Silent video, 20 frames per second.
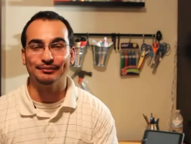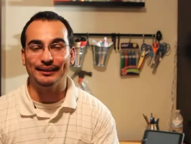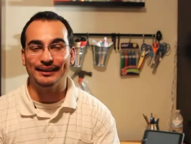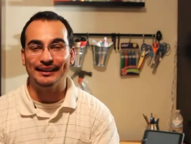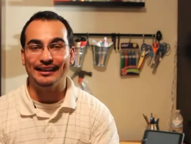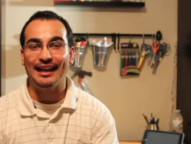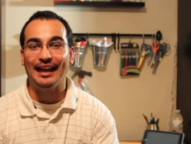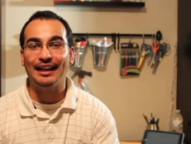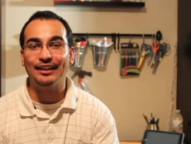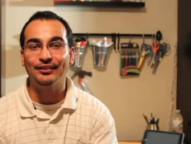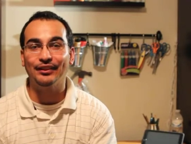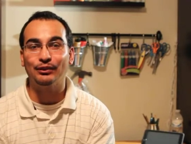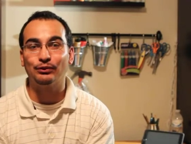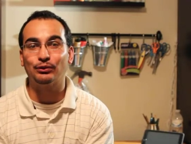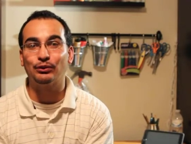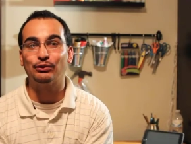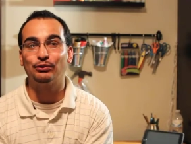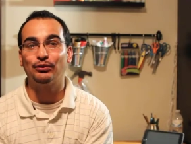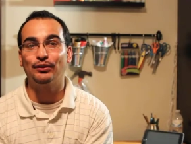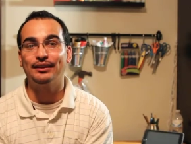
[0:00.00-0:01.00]
and now they
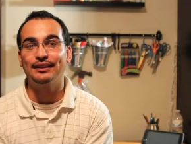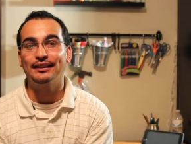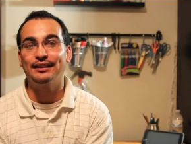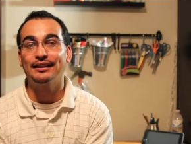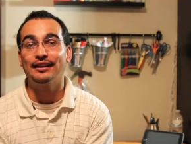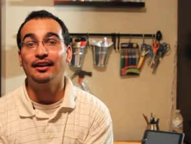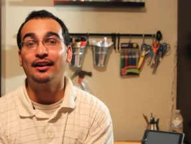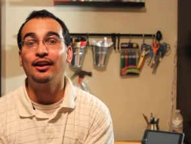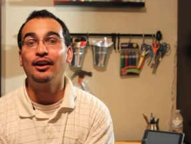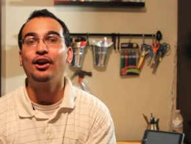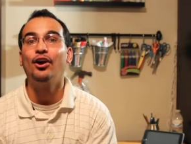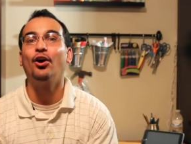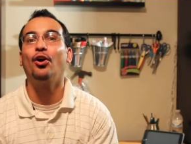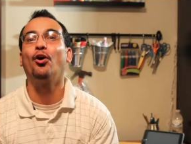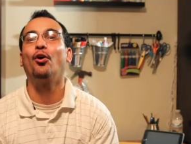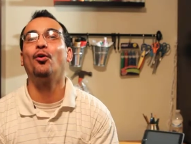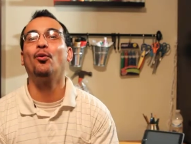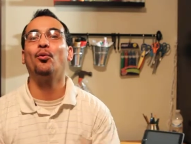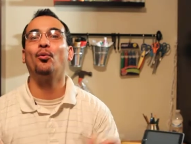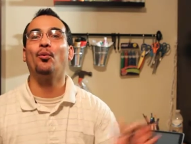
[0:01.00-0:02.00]
were running
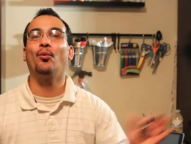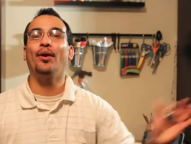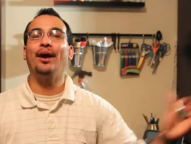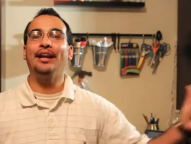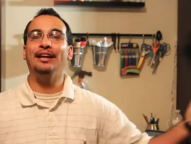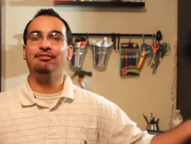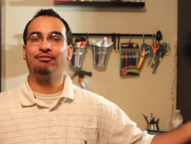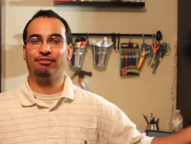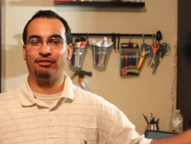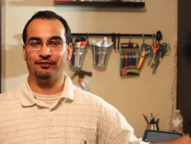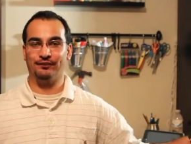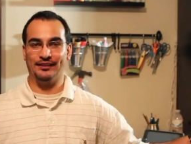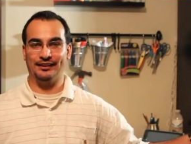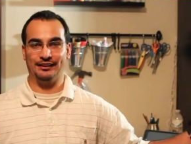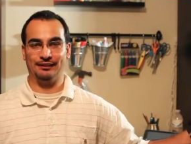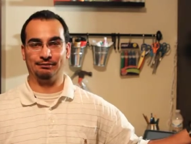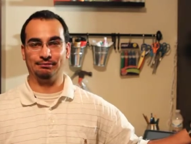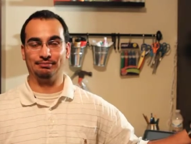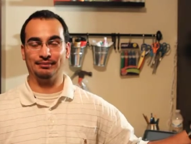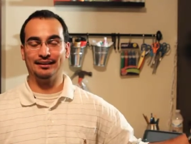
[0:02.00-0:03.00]
away from
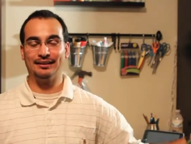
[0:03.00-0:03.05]
him.